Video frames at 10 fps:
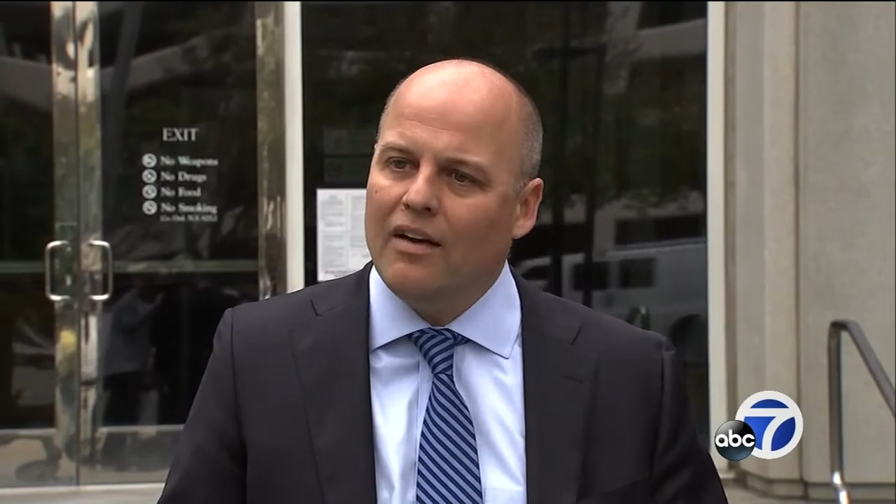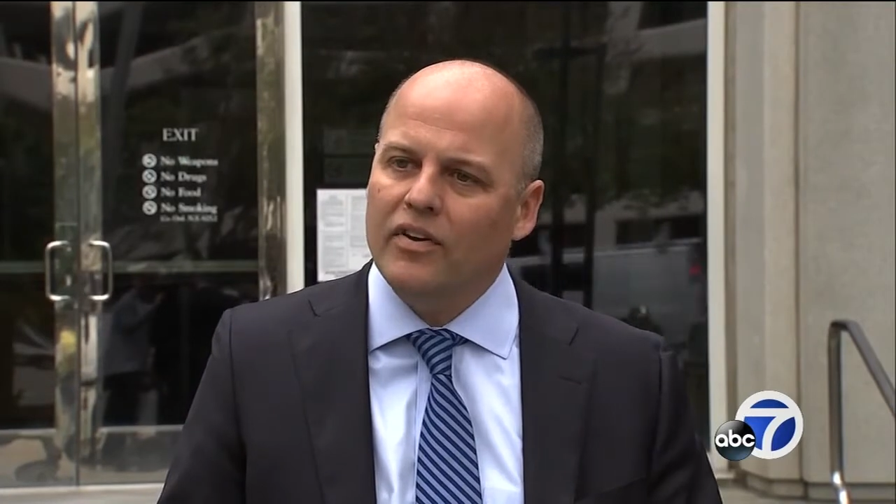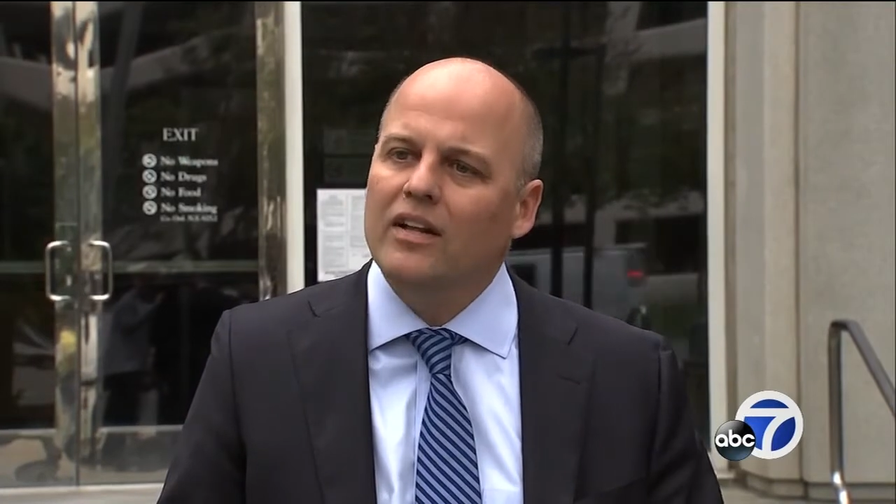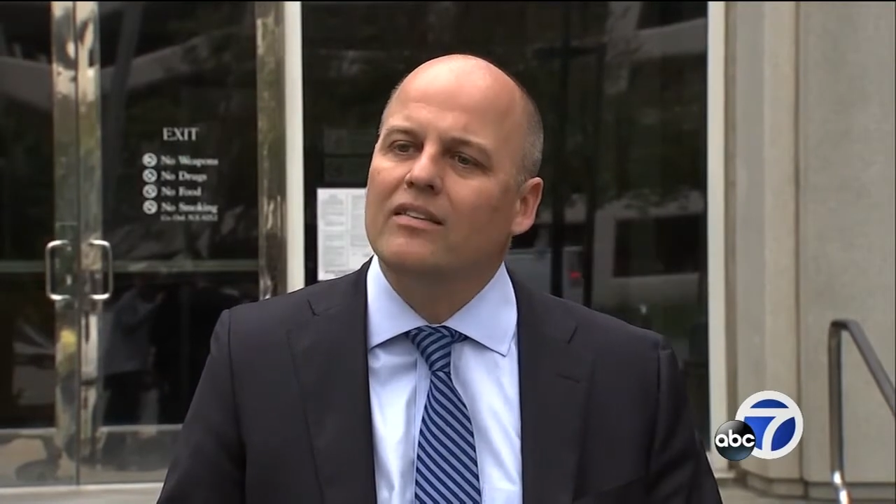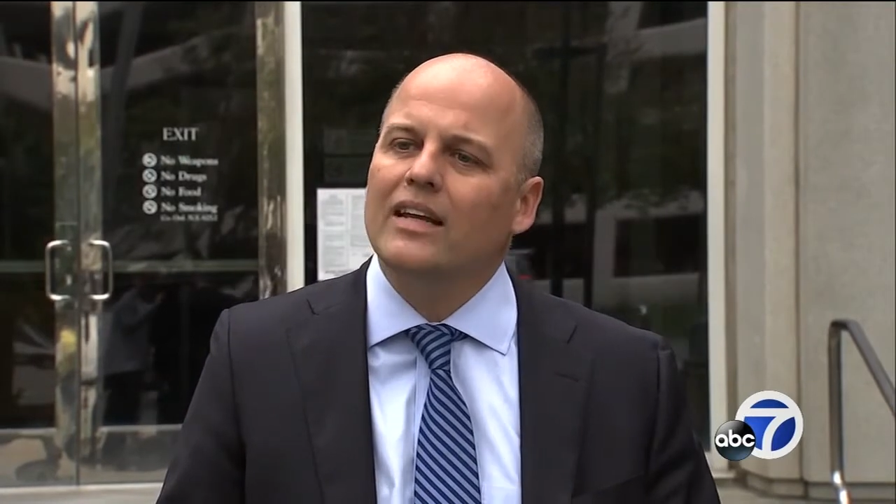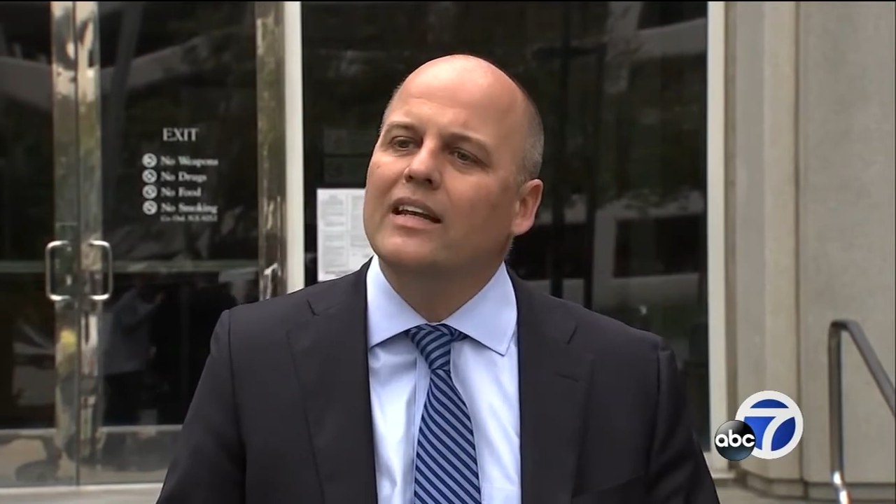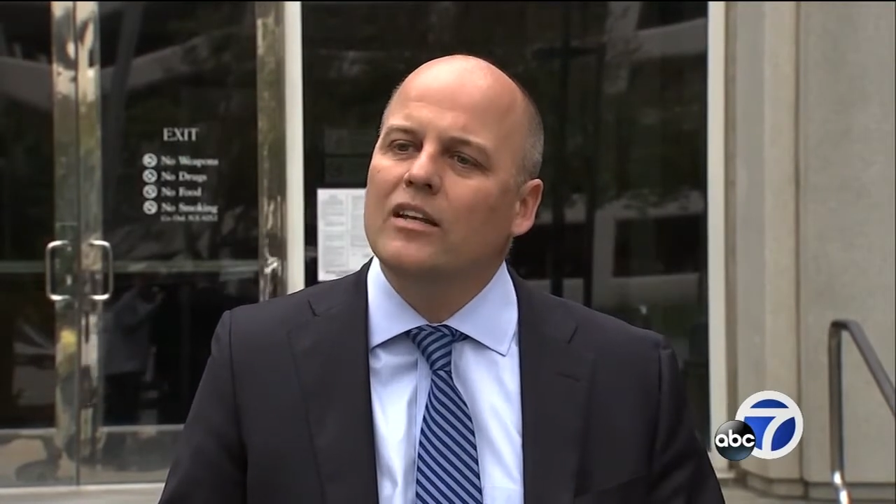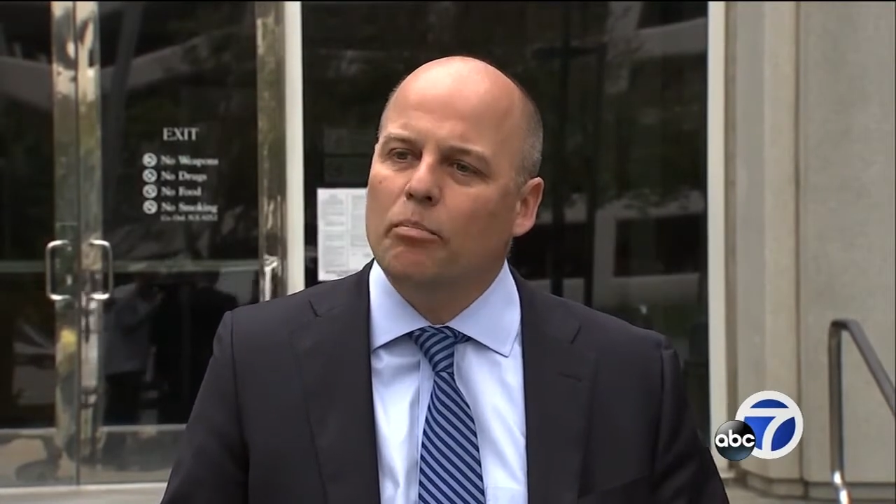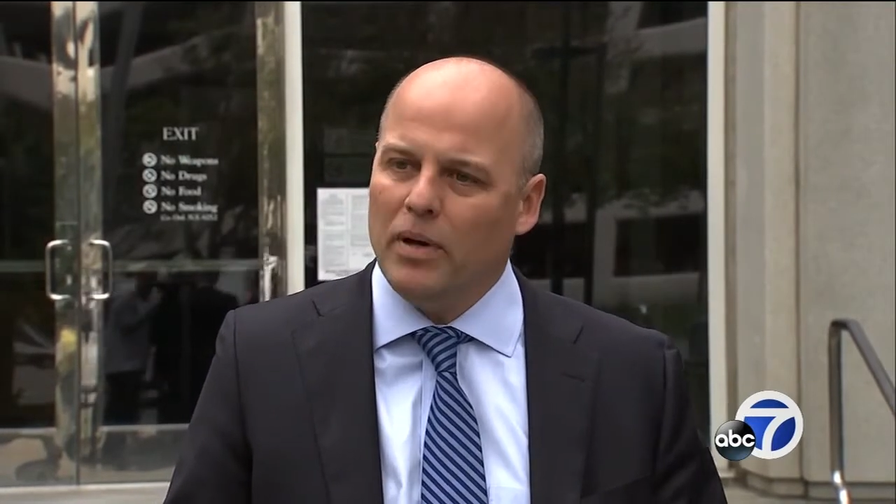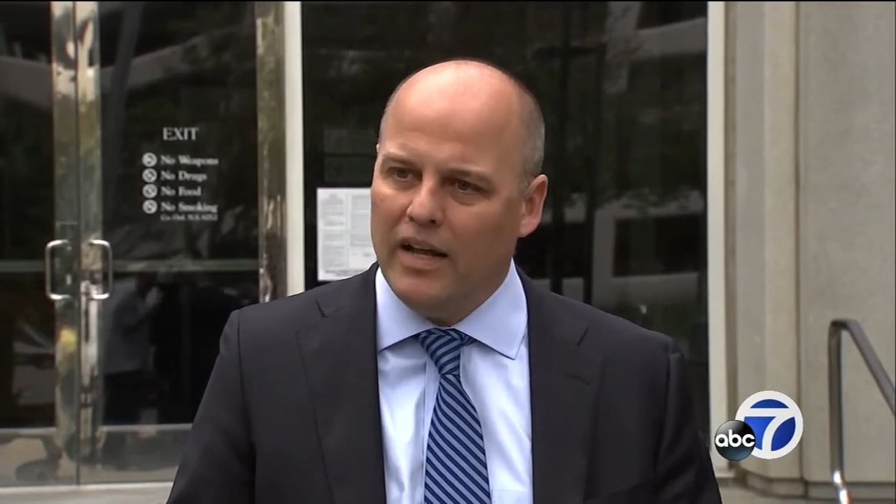evidence
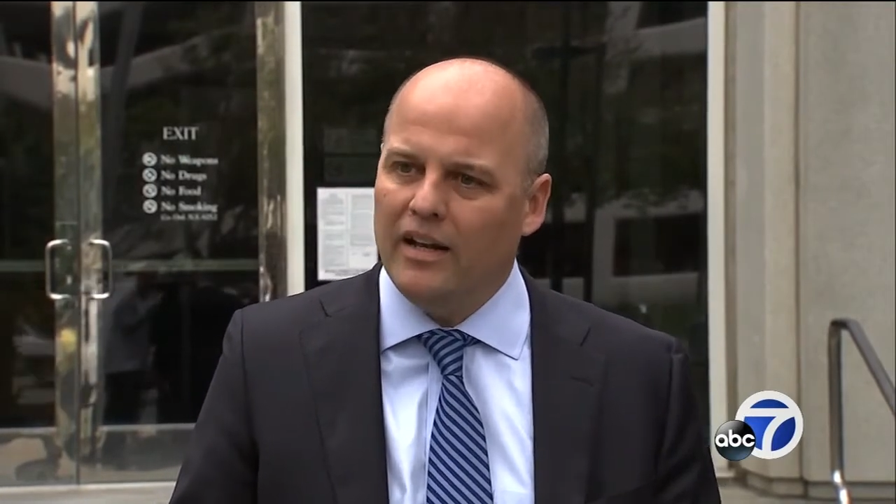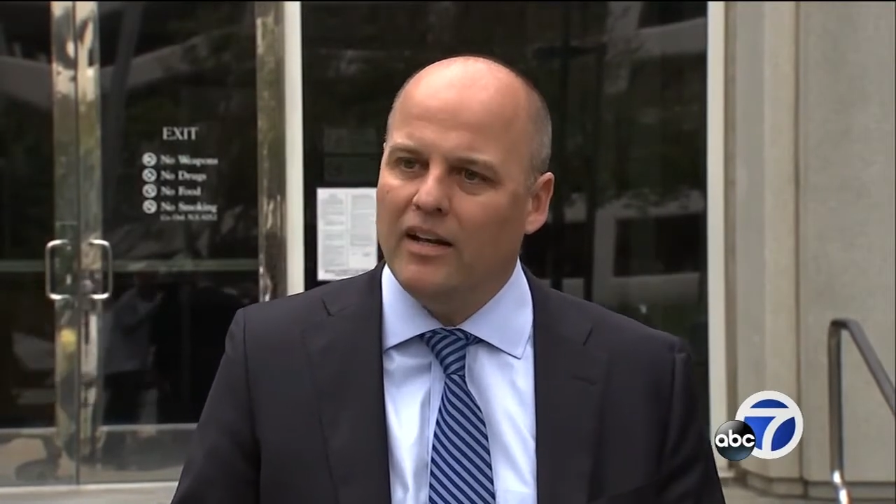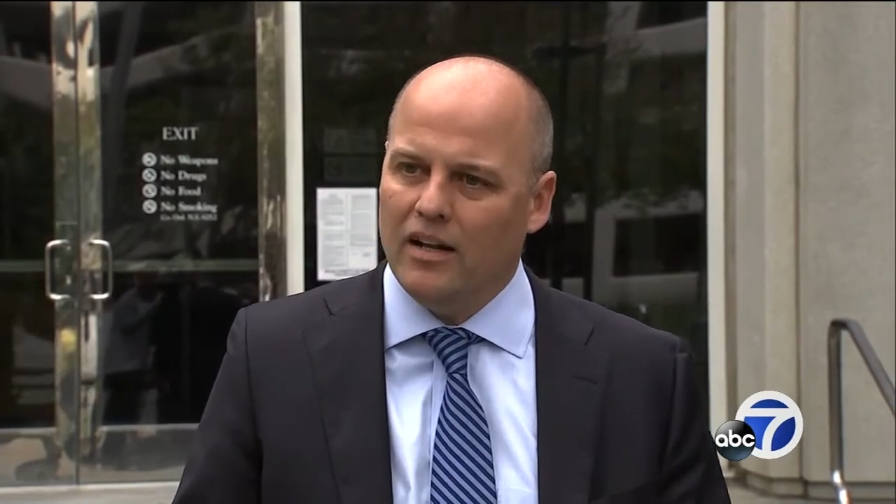independent